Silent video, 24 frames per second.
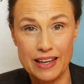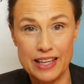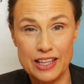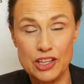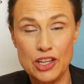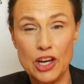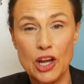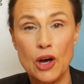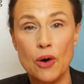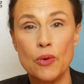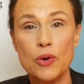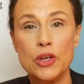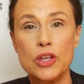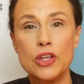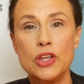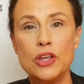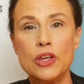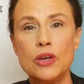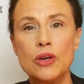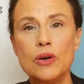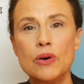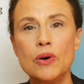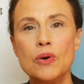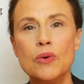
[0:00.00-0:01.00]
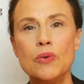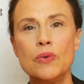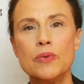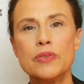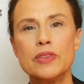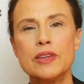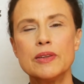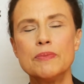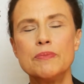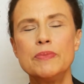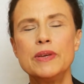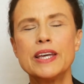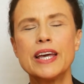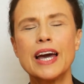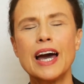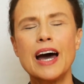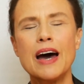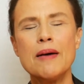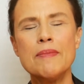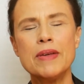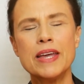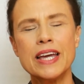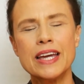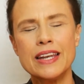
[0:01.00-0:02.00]
You
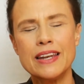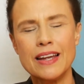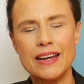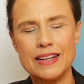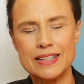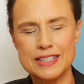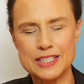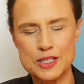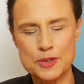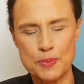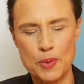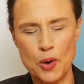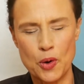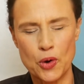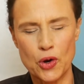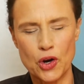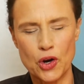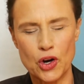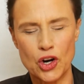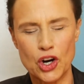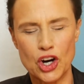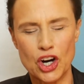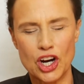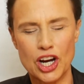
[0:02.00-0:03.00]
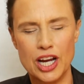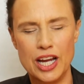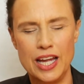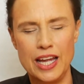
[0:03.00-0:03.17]
becoming a non-smoker